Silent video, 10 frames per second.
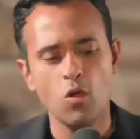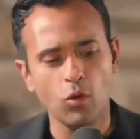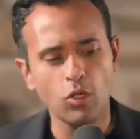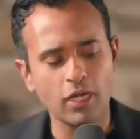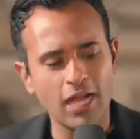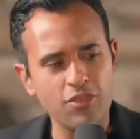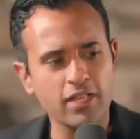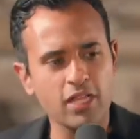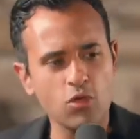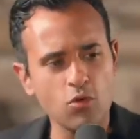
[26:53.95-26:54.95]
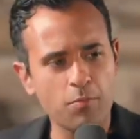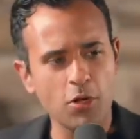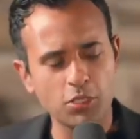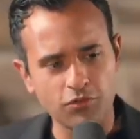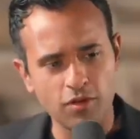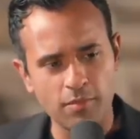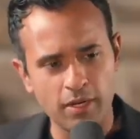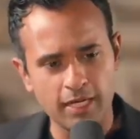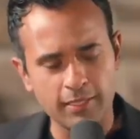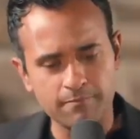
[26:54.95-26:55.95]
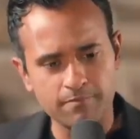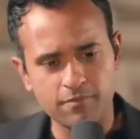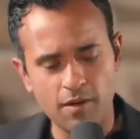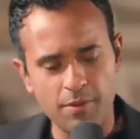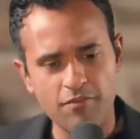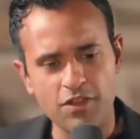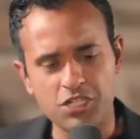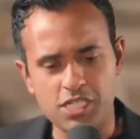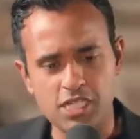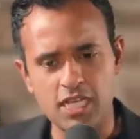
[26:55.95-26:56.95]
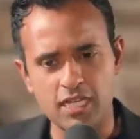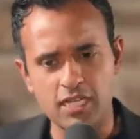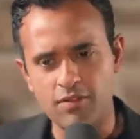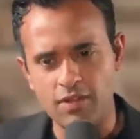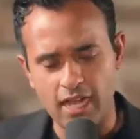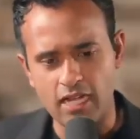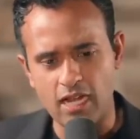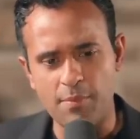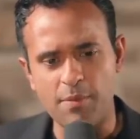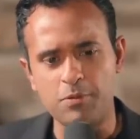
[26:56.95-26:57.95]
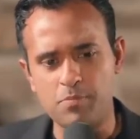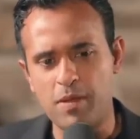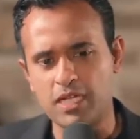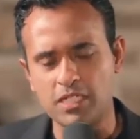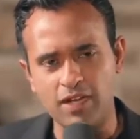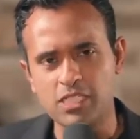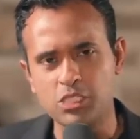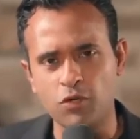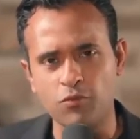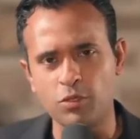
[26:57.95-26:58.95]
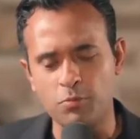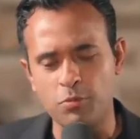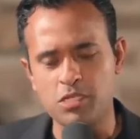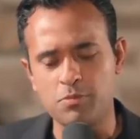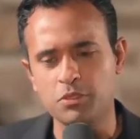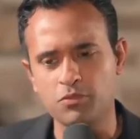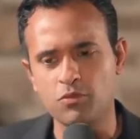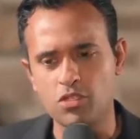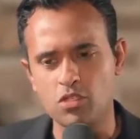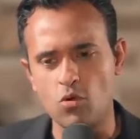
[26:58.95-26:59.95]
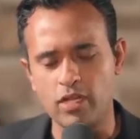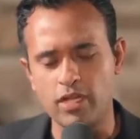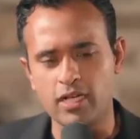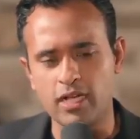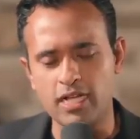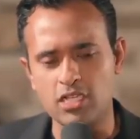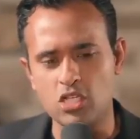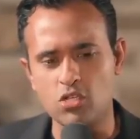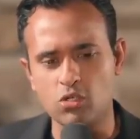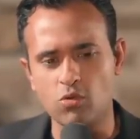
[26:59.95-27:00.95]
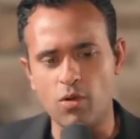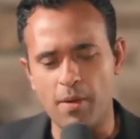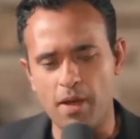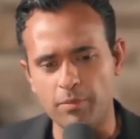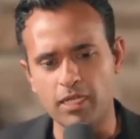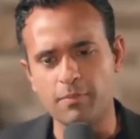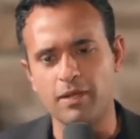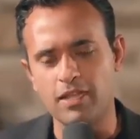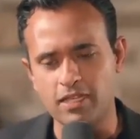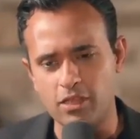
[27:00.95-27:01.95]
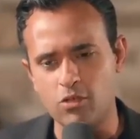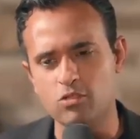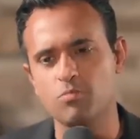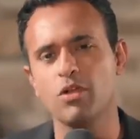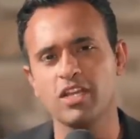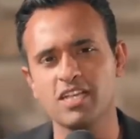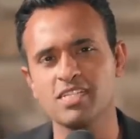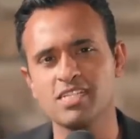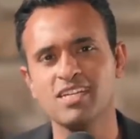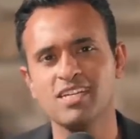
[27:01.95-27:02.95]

Well, look, I think that you approach it from an efficiency and even an economic perspective. I start with the principles of restoring a constitutional republic, but I think that those bring us